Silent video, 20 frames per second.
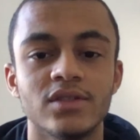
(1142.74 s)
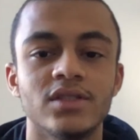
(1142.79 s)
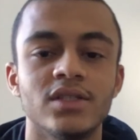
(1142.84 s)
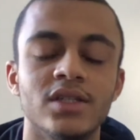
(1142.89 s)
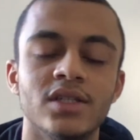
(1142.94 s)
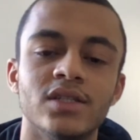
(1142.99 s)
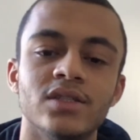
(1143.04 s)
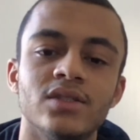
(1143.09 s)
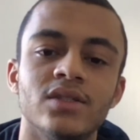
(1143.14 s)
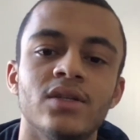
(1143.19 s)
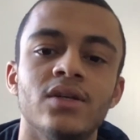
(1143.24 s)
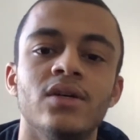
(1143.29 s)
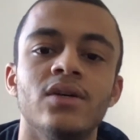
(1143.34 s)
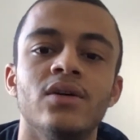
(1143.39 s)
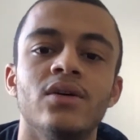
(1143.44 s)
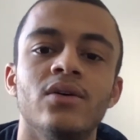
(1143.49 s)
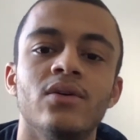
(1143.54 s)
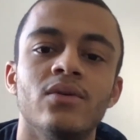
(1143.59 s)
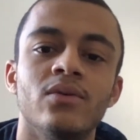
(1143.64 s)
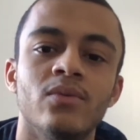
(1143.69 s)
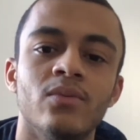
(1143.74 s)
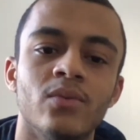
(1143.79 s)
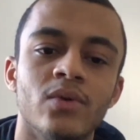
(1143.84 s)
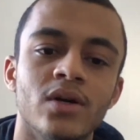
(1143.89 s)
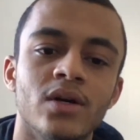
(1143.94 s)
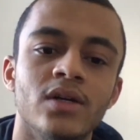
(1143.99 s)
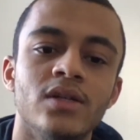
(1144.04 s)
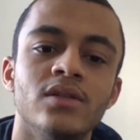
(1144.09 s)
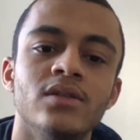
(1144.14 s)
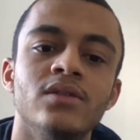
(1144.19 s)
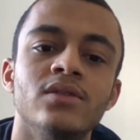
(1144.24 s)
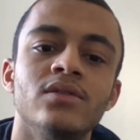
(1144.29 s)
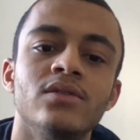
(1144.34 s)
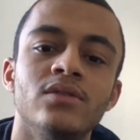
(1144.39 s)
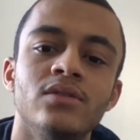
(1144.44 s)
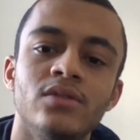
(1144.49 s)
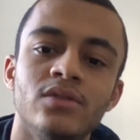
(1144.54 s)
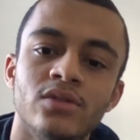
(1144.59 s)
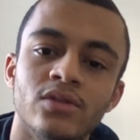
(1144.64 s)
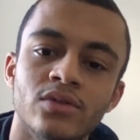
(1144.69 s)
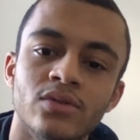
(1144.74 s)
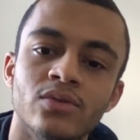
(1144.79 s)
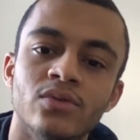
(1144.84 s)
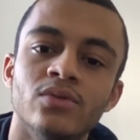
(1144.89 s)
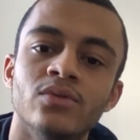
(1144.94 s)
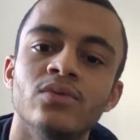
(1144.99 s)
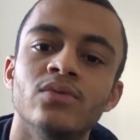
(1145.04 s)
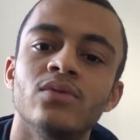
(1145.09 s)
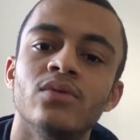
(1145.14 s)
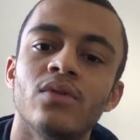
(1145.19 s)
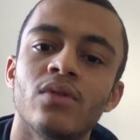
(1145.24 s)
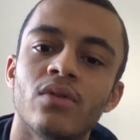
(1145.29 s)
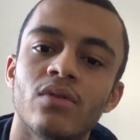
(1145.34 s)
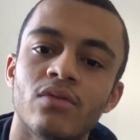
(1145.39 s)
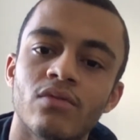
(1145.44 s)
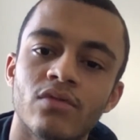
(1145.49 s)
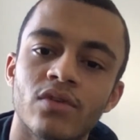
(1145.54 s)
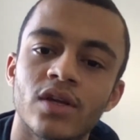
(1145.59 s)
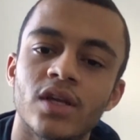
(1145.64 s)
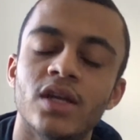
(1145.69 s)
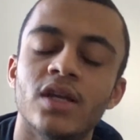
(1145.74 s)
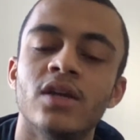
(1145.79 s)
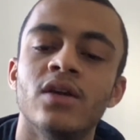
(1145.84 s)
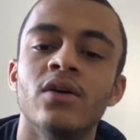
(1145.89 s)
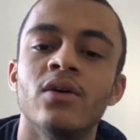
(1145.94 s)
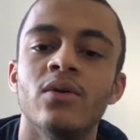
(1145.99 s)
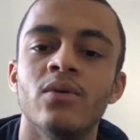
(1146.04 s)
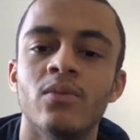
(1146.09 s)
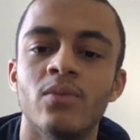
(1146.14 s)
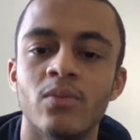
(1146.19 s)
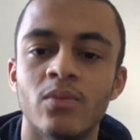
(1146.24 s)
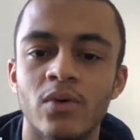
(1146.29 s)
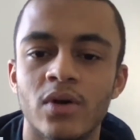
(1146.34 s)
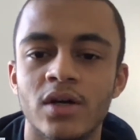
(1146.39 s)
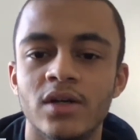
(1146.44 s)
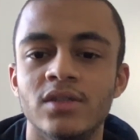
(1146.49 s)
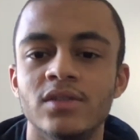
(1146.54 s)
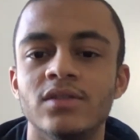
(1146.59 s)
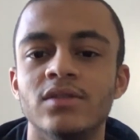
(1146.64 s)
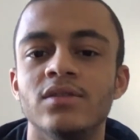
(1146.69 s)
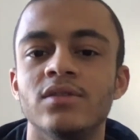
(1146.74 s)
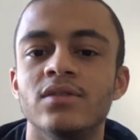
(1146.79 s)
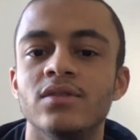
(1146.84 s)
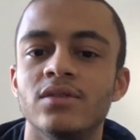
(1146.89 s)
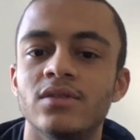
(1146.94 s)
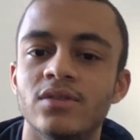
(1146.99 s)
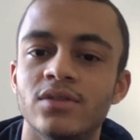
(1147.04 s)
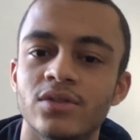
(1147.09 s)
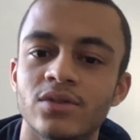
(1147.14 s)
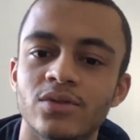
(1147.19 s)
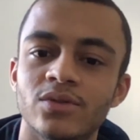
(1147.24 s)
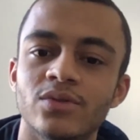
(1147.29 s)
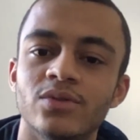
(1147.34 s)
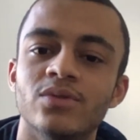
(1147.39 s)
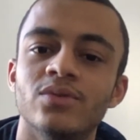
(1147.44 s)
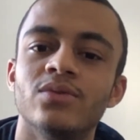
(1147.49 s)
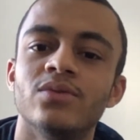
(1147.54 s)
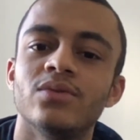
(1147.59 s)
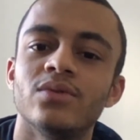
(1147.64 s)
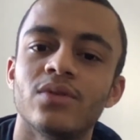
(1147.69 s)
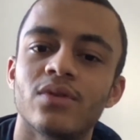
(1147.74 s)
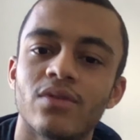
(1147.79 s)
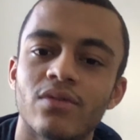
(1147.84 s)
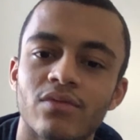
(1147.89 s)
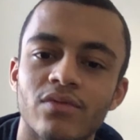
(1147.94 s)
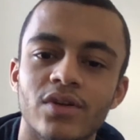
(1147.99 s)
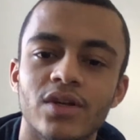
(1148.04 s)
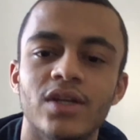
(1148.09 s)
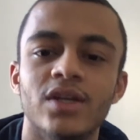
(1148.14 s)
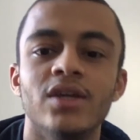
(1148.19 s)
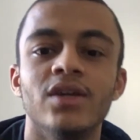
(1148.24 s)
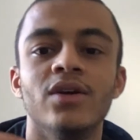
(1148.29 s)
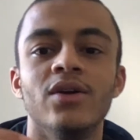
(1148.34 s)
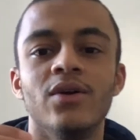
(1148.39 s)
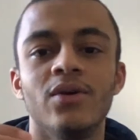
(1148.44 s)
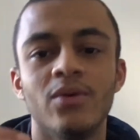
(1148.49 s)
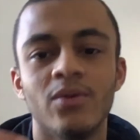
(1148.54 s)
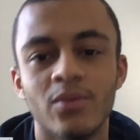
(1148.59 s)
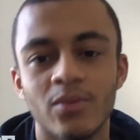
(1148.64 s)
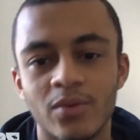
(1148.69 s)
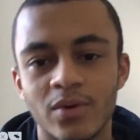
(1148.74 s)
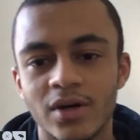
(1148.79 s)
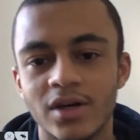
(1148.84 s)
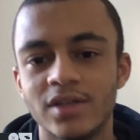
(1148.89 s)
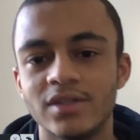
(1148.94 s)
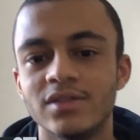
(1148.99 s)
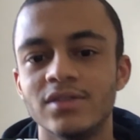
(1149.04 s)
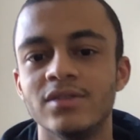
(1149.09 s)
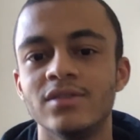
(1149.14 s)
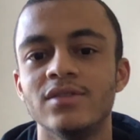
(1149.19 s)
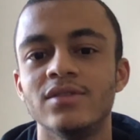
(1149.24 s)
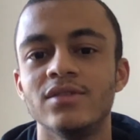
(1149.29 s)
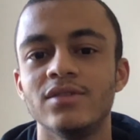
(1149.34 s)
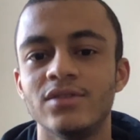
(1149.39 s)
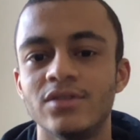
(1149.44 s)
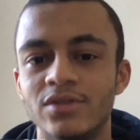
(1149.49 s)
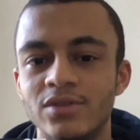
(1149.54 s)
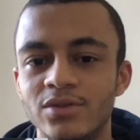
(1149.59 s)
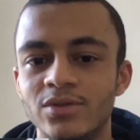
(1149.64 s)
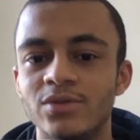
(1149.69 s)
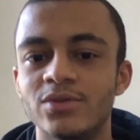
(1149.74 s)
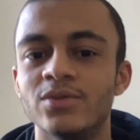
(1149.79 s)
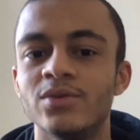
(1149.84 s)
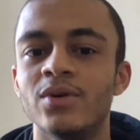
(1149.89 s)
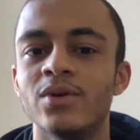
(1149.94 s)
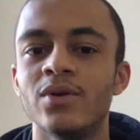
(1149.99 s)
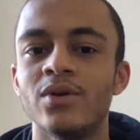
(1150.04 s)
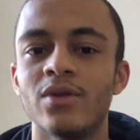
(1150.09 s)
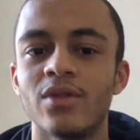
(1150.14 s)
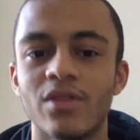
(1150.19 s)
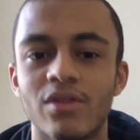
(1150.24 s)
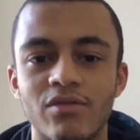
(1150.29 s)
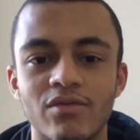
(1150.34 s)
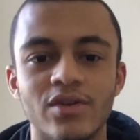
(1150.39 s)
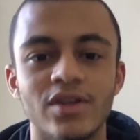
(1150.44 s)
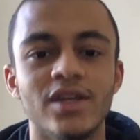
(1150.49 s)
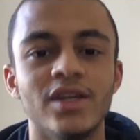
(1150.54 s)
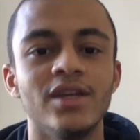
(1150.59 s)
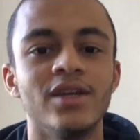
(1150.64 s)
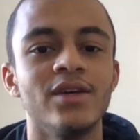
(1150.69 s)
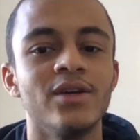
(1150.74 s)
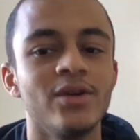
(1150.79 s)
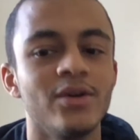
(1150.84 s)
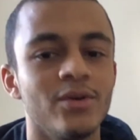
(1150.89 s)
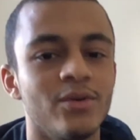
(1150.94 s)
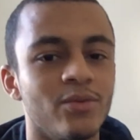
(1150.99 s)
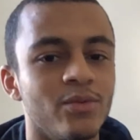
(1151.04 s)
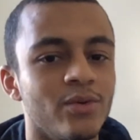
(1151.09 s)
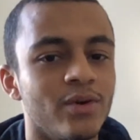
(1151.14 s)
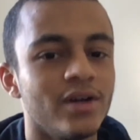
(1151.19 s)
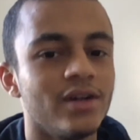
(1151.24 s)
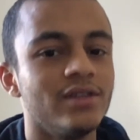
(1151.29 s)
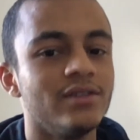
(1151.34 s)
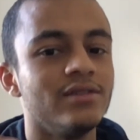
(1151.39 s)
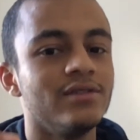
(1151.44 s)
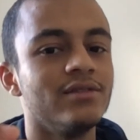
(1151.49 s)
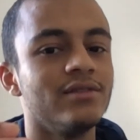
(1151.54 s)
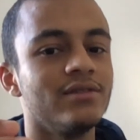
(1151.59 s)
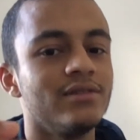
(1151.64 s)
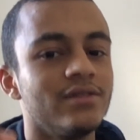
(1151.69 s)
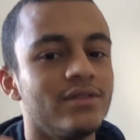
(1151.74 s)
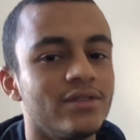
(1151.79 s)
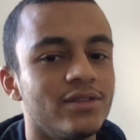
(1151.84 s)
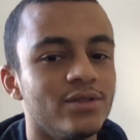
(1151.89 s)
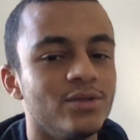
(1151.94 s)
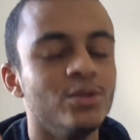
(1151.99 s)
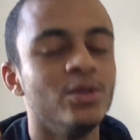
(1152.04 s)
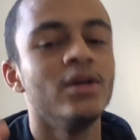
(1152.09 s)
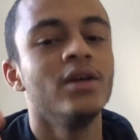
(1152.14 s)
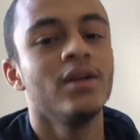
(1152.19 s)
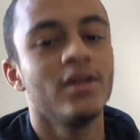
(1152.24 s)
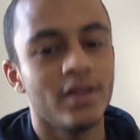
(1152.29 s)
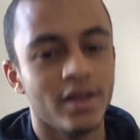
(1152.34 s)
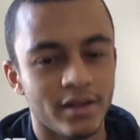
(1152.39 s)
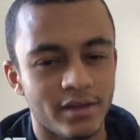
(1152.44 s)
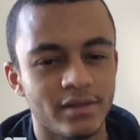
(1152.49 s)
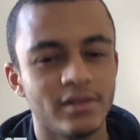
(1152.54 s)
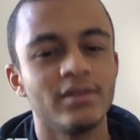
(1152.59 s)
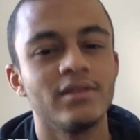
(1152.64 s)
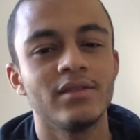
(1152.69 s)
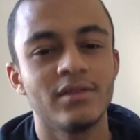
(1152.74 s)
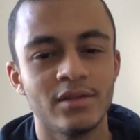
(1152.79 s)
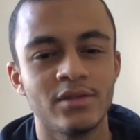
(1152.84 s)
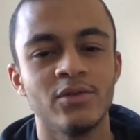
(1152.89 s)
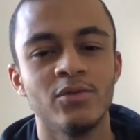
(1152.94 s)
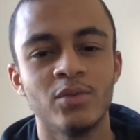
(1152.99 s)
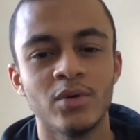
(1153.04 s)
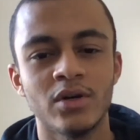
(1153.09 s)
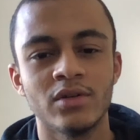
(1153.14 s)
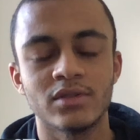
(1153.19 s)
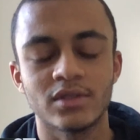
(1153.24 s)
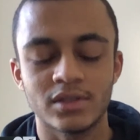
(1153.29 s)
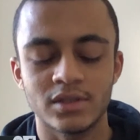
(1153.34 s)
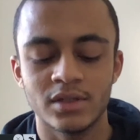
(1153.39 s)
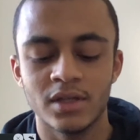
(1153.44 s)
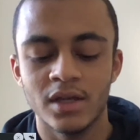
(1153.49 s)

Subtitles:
is 1, 2, 3, 1, 2, 3, 1, 2, 3, 1, 2, the waltz.